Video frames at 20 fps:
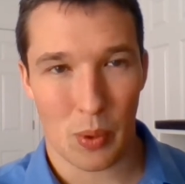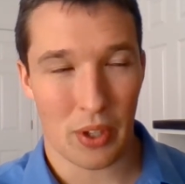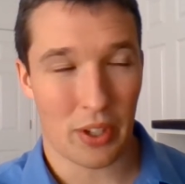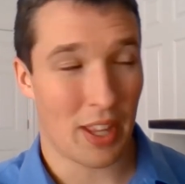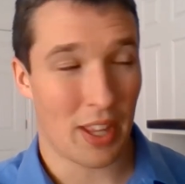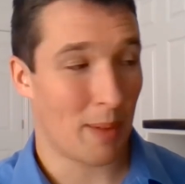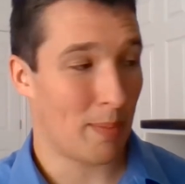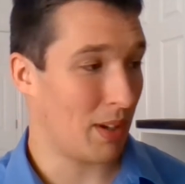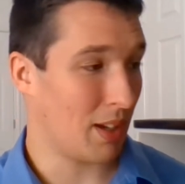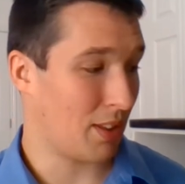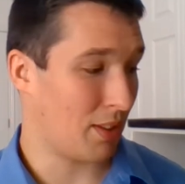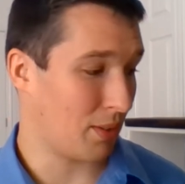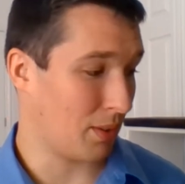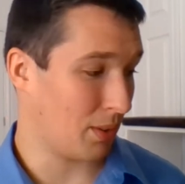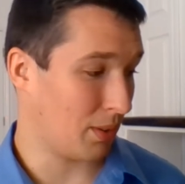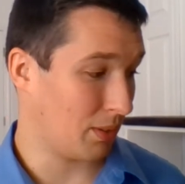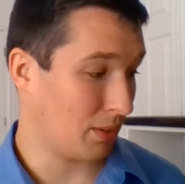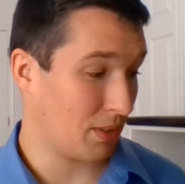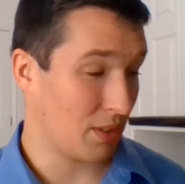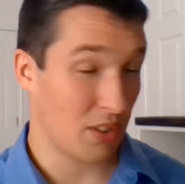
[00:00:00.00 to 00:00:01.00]
whether that be
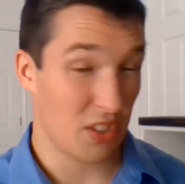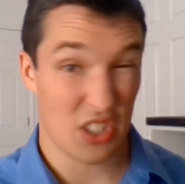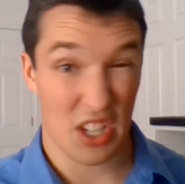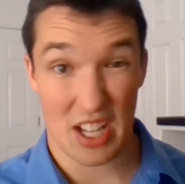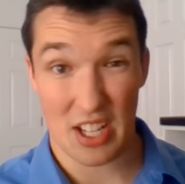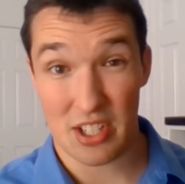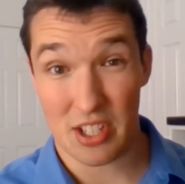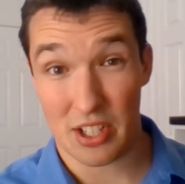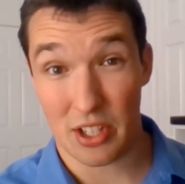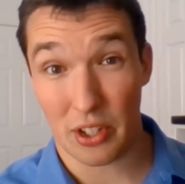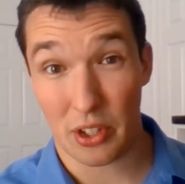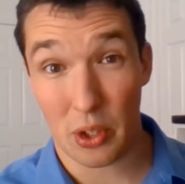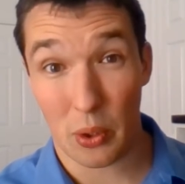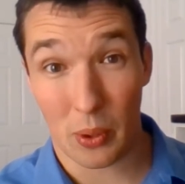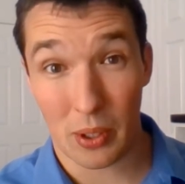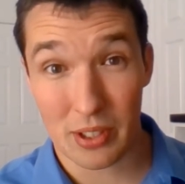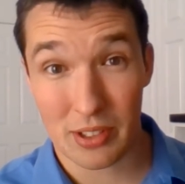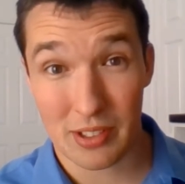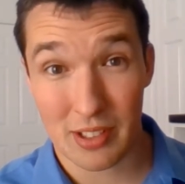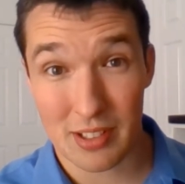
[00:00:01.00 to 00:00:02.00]
through changing your
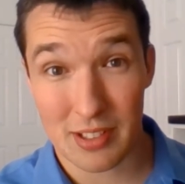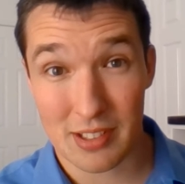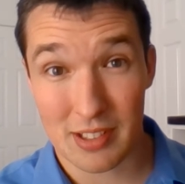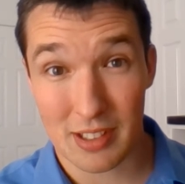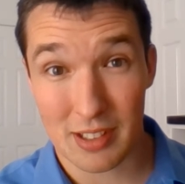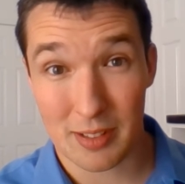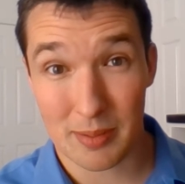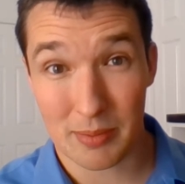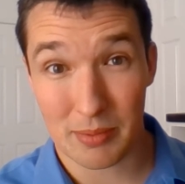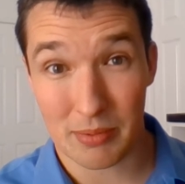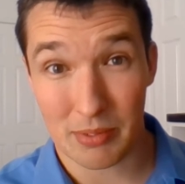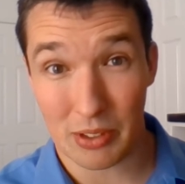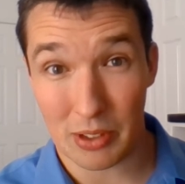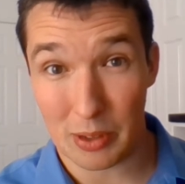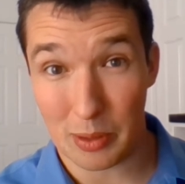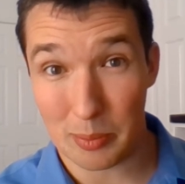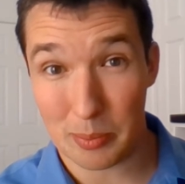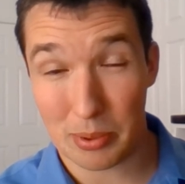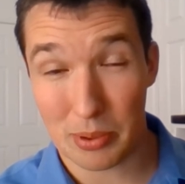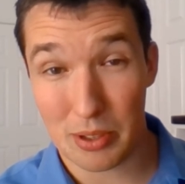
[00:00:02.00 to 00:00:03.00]
court system
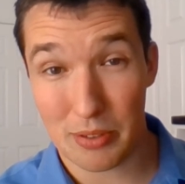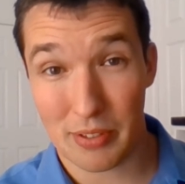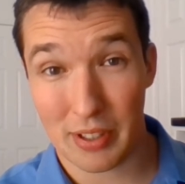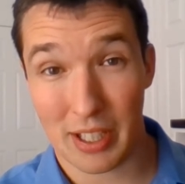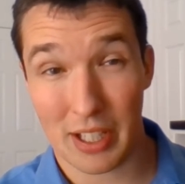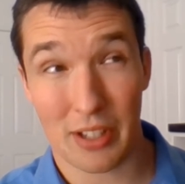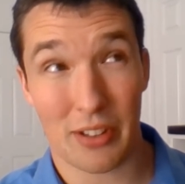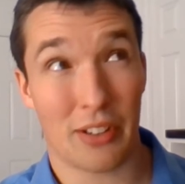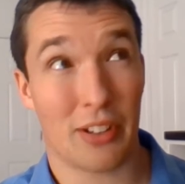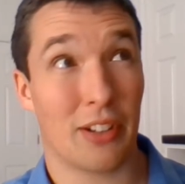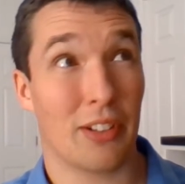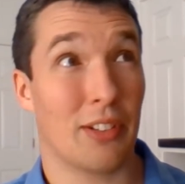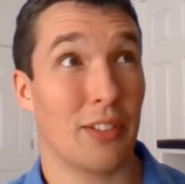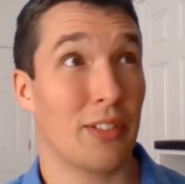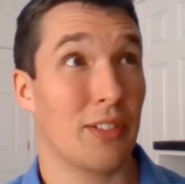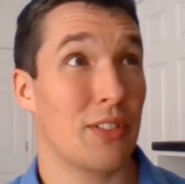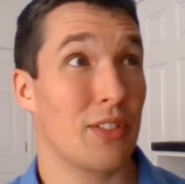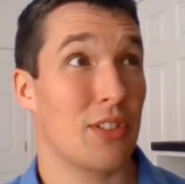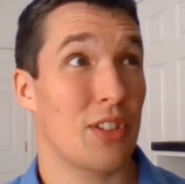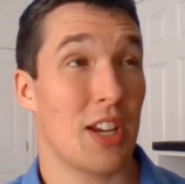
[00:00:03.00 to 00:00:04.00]
or improving it or
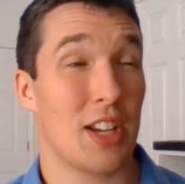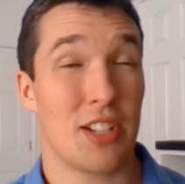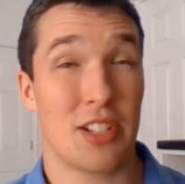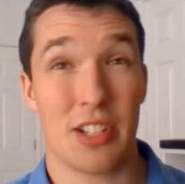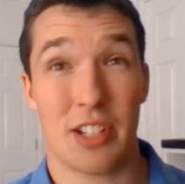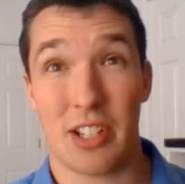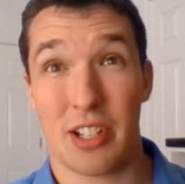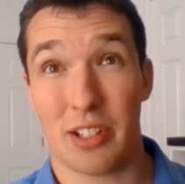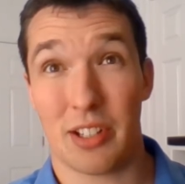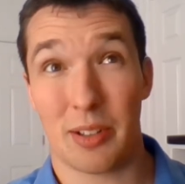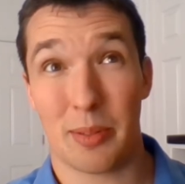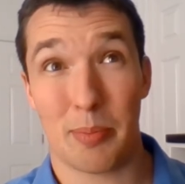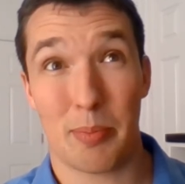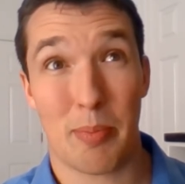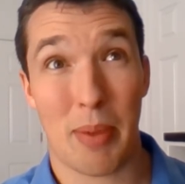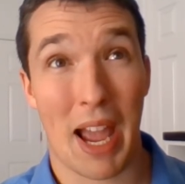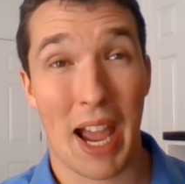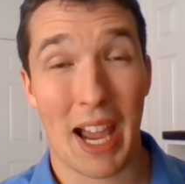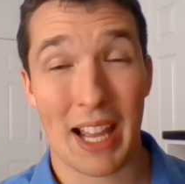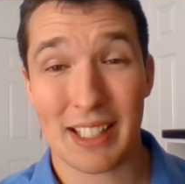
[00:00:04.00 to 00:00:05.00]
changing your
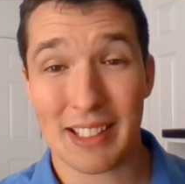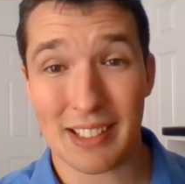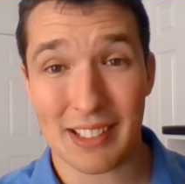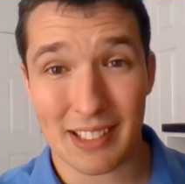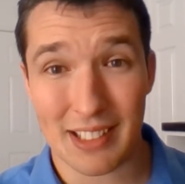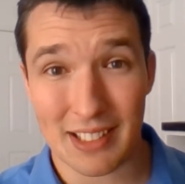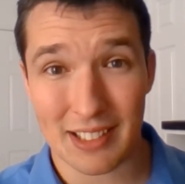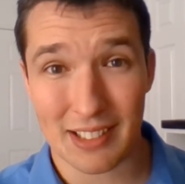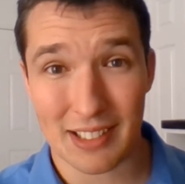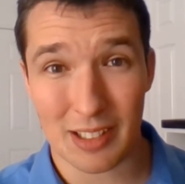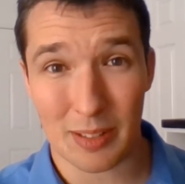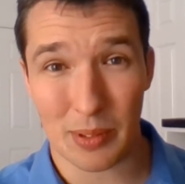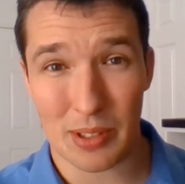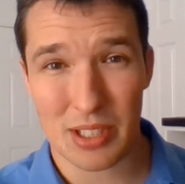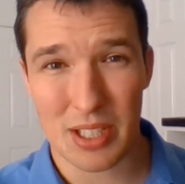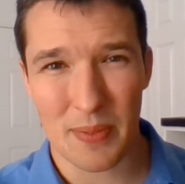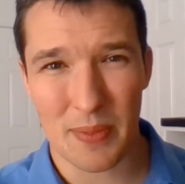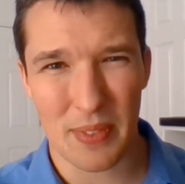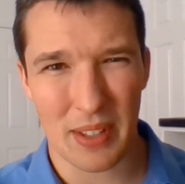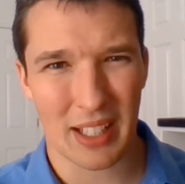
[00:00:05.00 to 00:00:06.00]
patent system
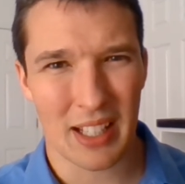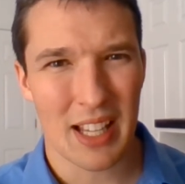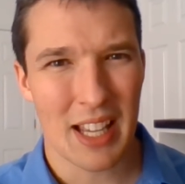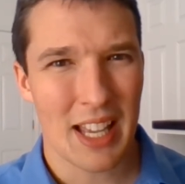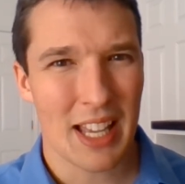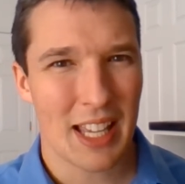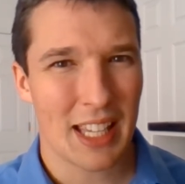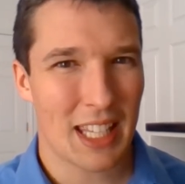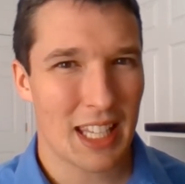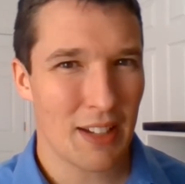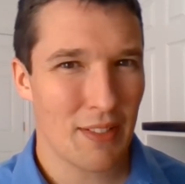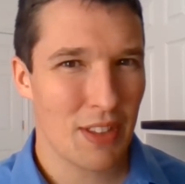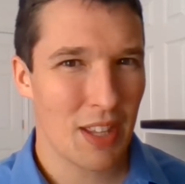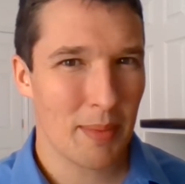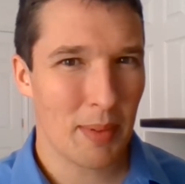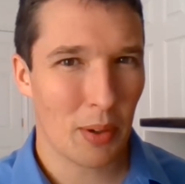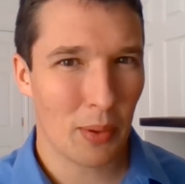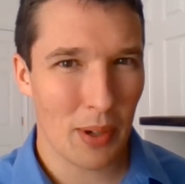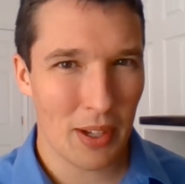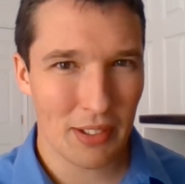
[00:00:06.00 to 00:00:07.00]
or something. Give
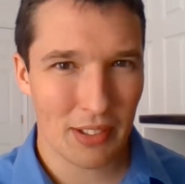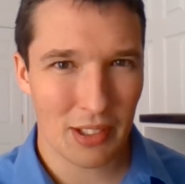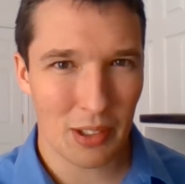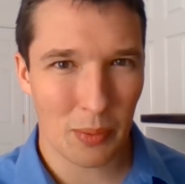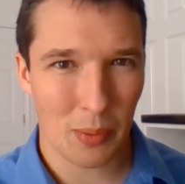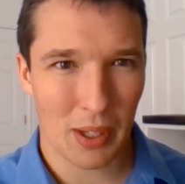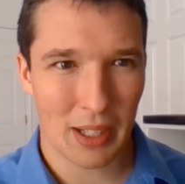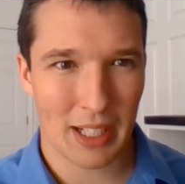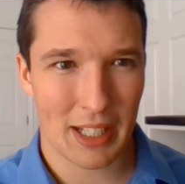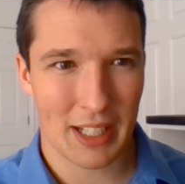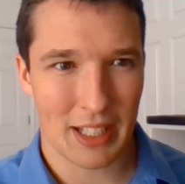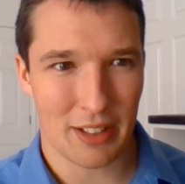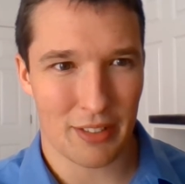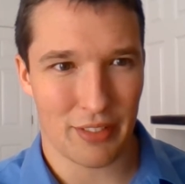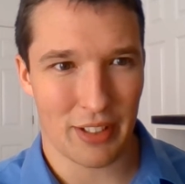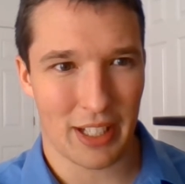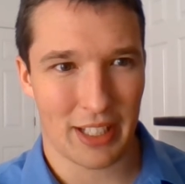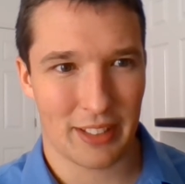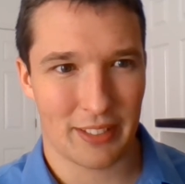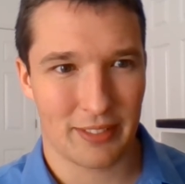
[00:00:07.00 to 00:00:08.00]
them a reason to want to
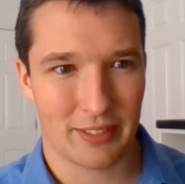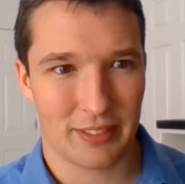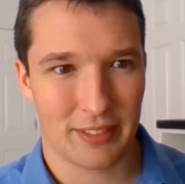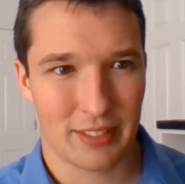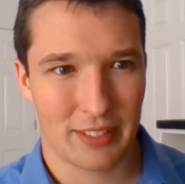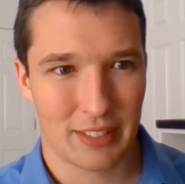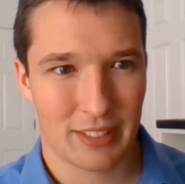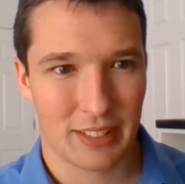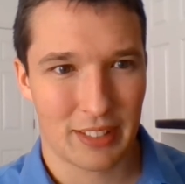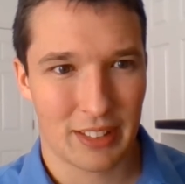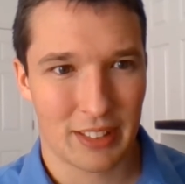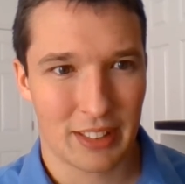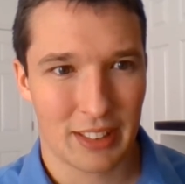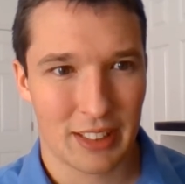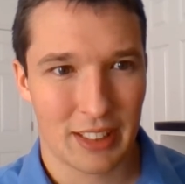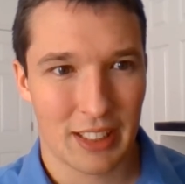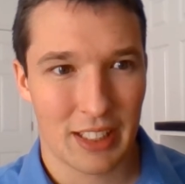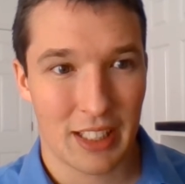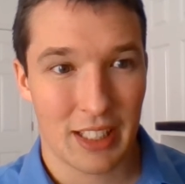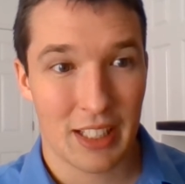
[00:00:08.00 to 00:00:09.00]
innovate.
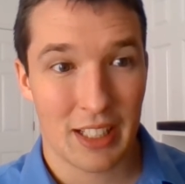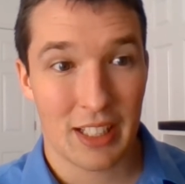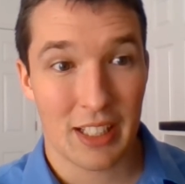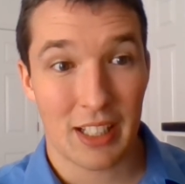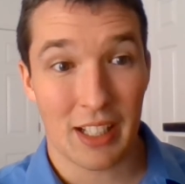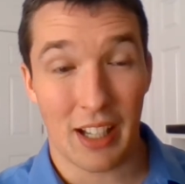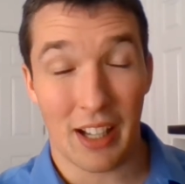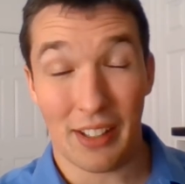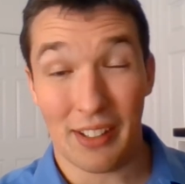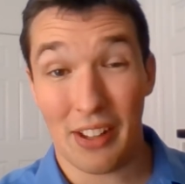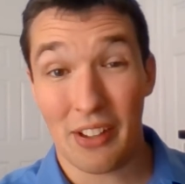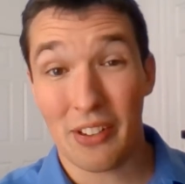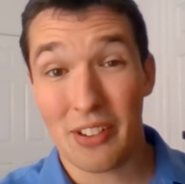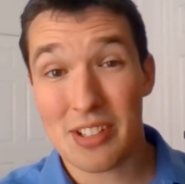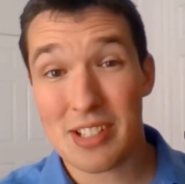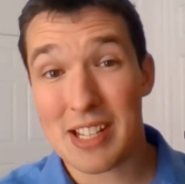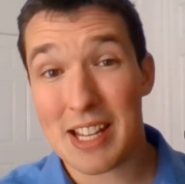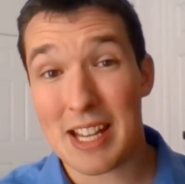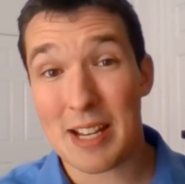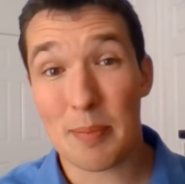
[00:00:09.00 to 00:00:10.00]

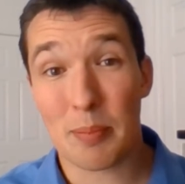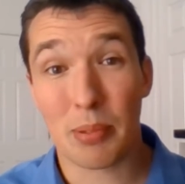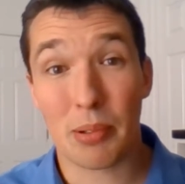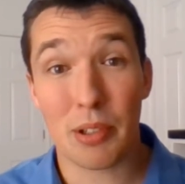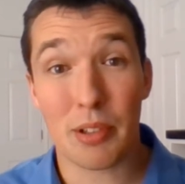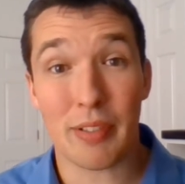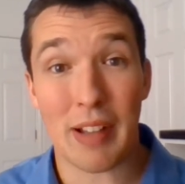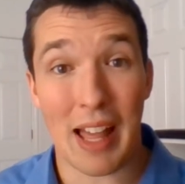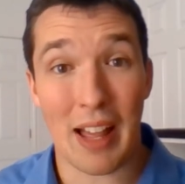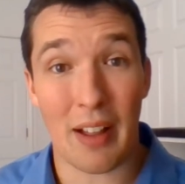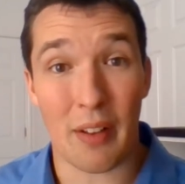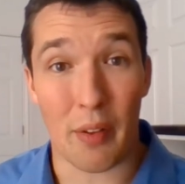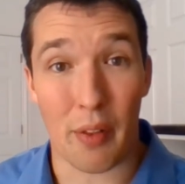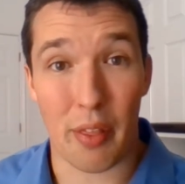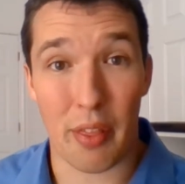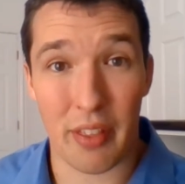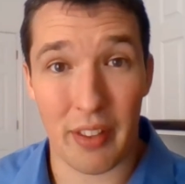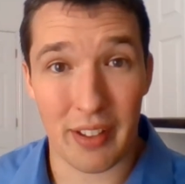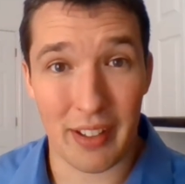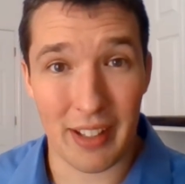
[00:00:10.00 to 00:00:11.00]
Another is to improve
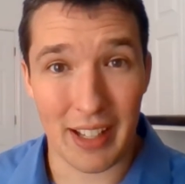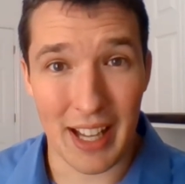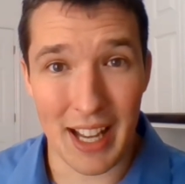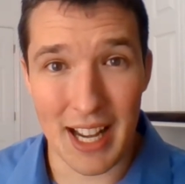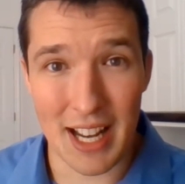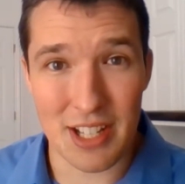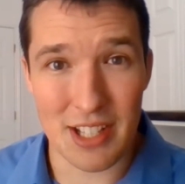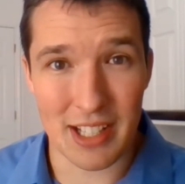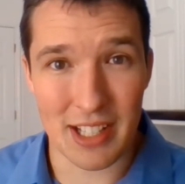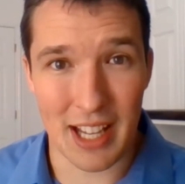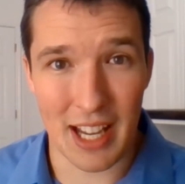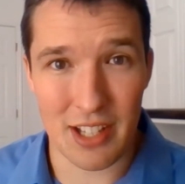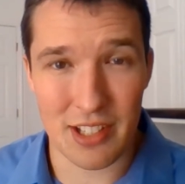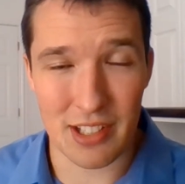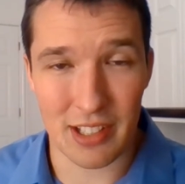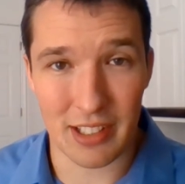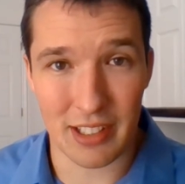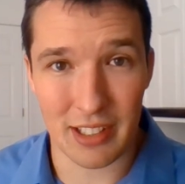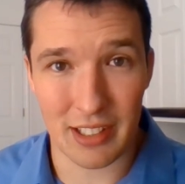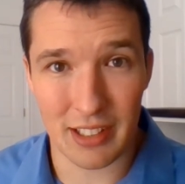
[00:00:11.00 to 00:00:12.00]
health and
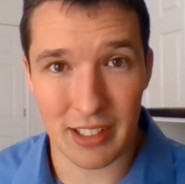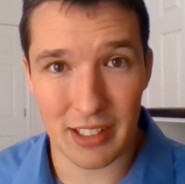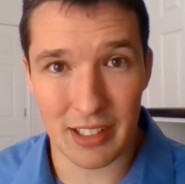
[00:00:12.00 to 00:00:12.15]
education.